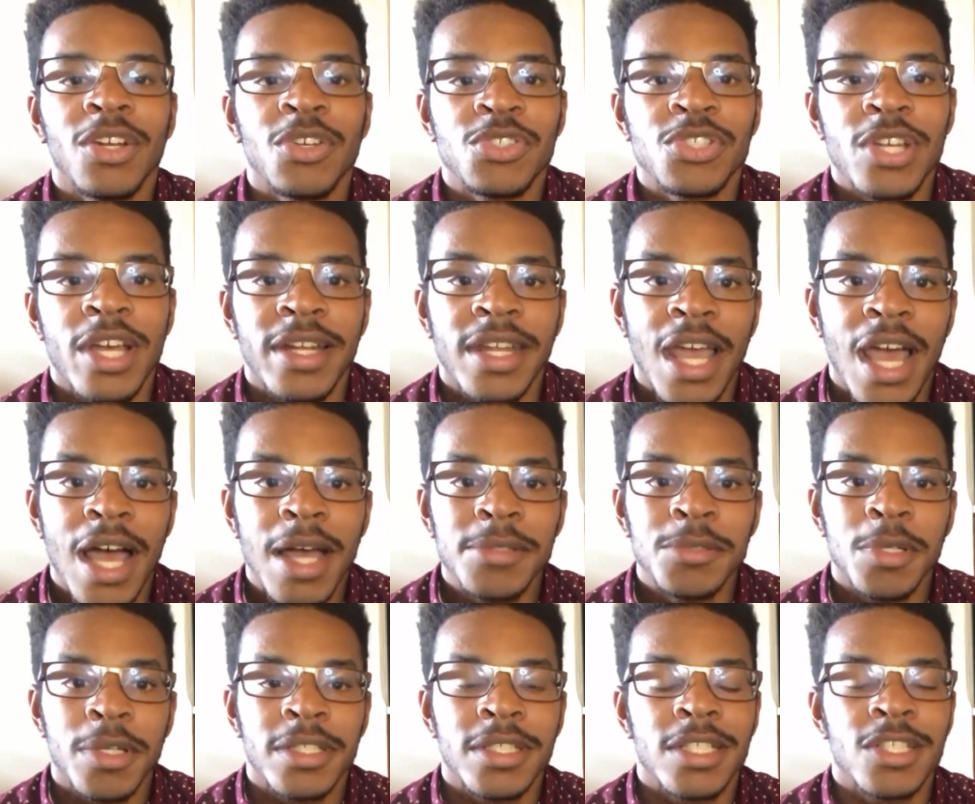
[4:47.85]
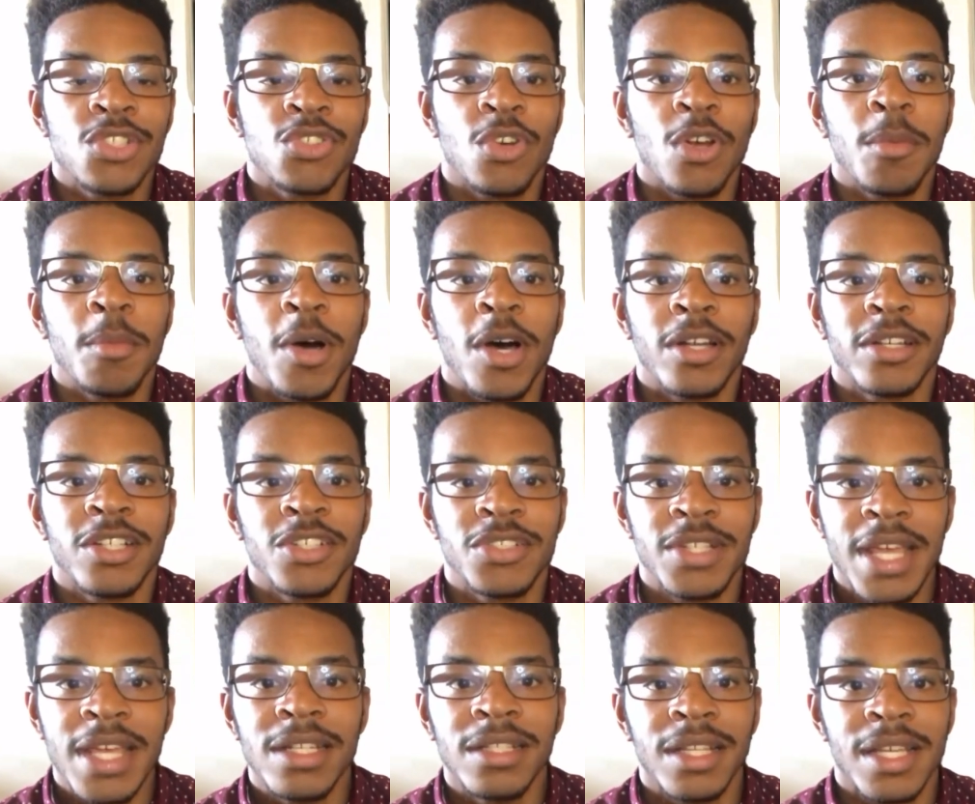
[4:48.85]
shiny object syndrome on your
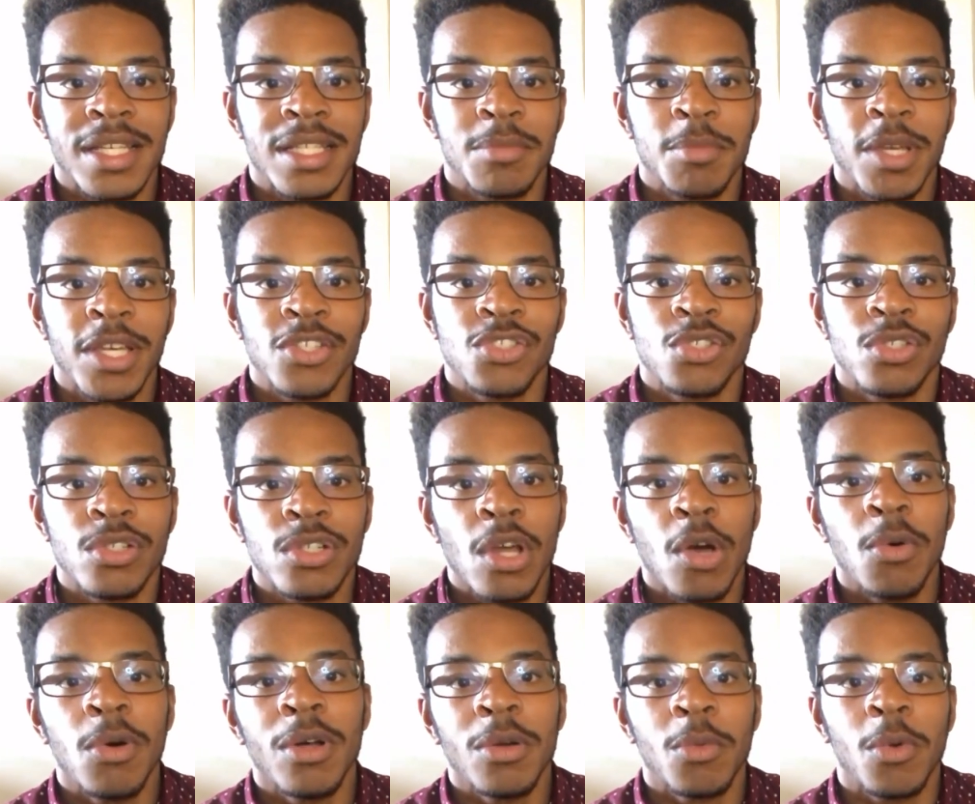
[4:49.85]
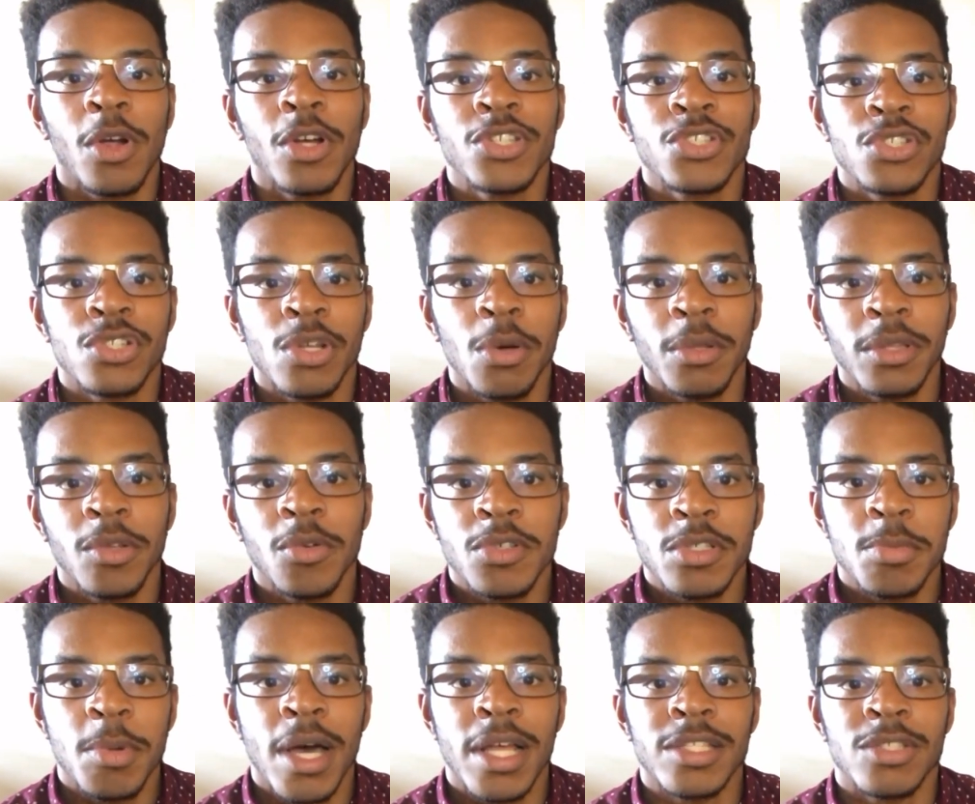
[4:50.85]
data list, because you know what works, you know what the
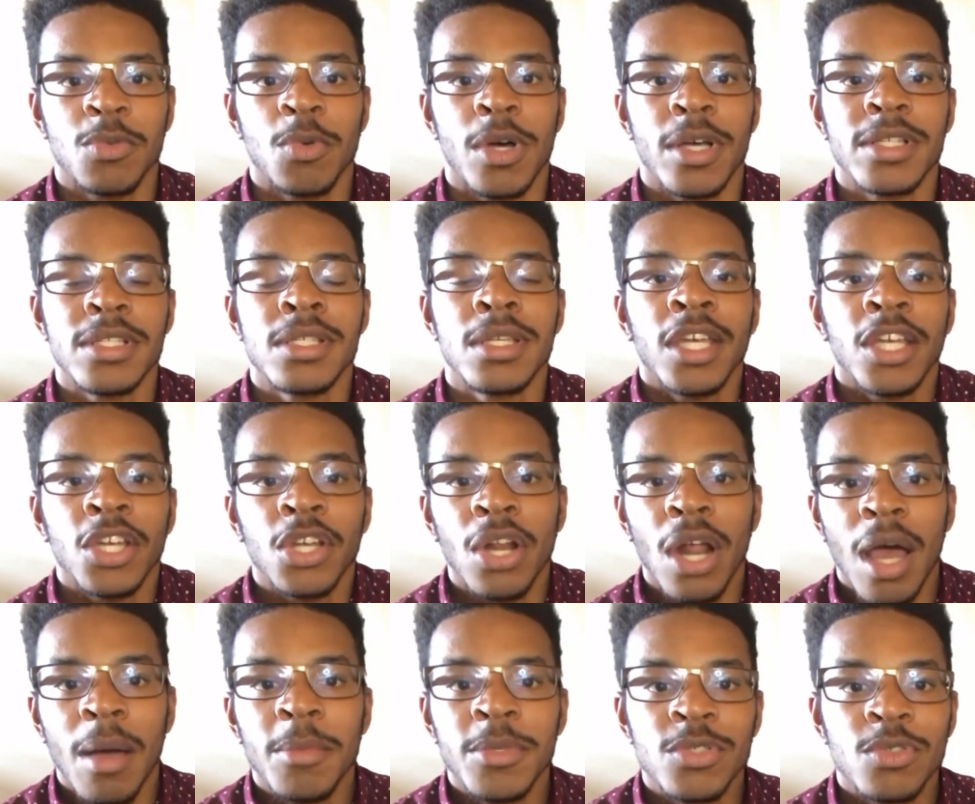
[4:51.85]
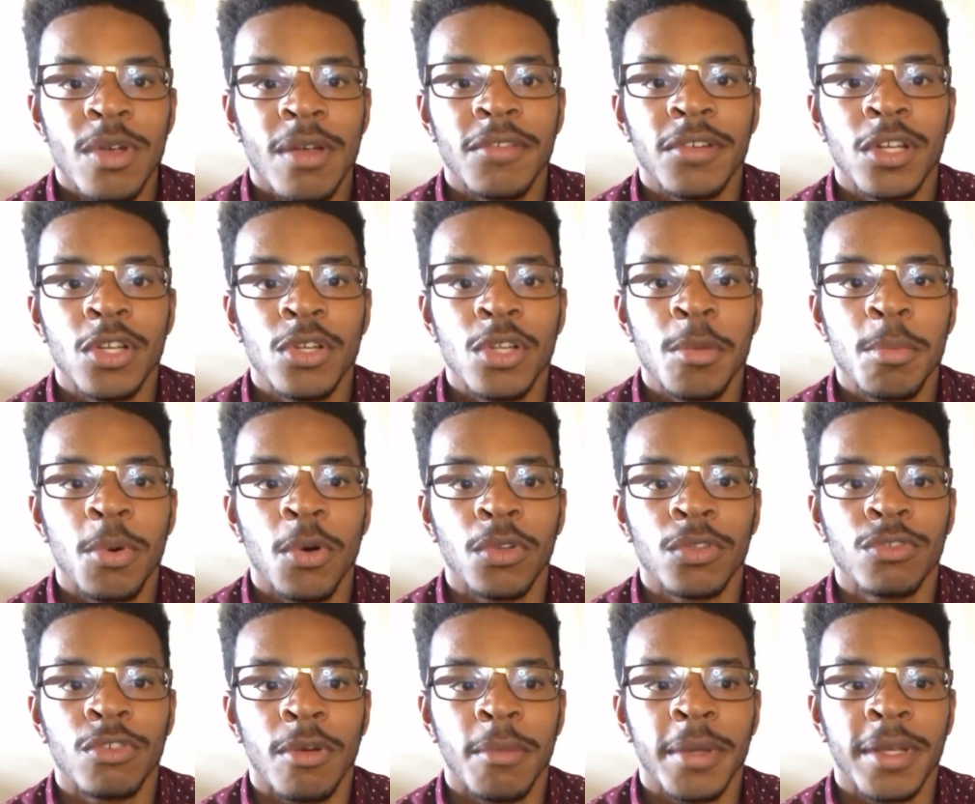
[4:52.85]
response was, you know how much revenue you
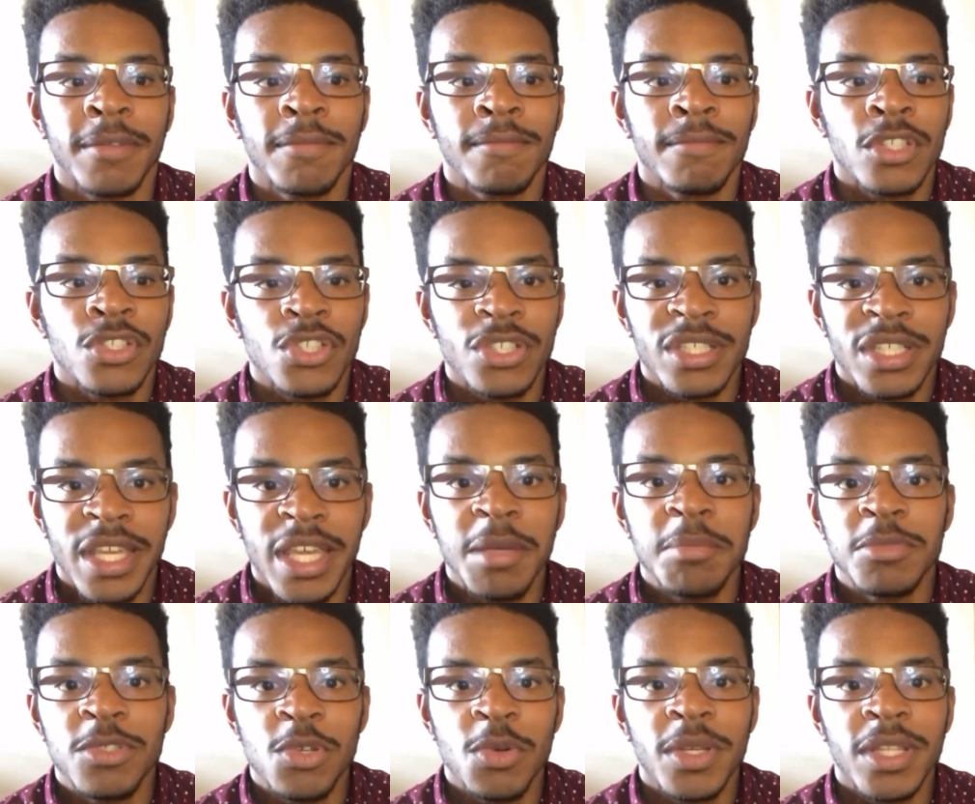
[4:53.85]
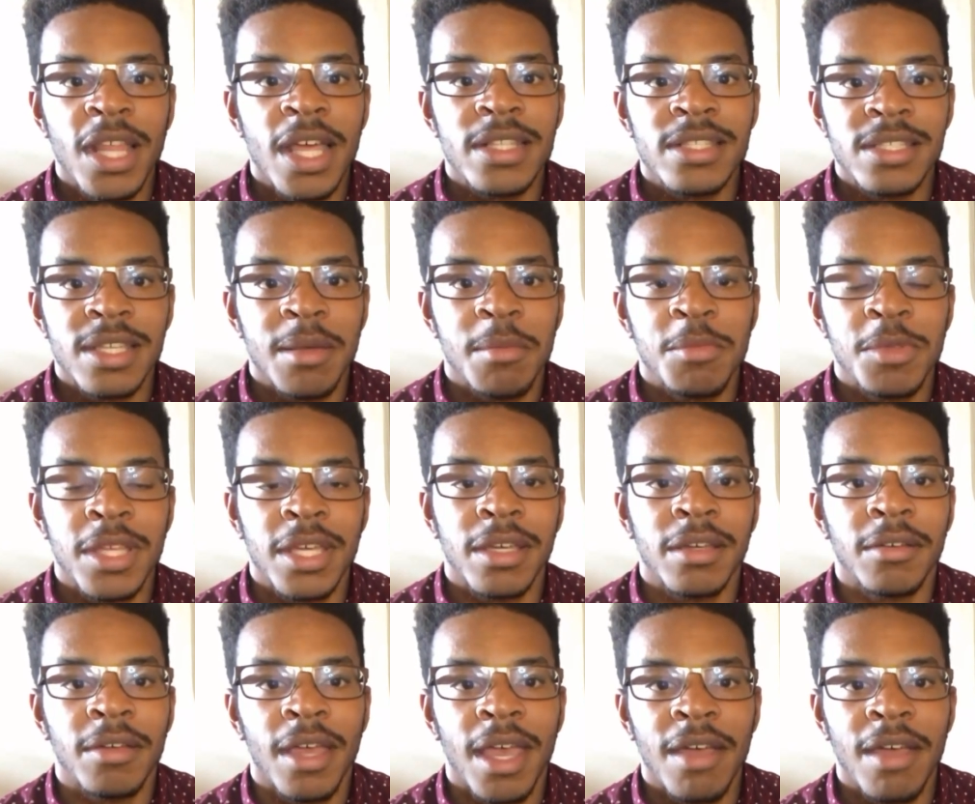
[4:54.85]
pulled from it, just keep doing that same thing.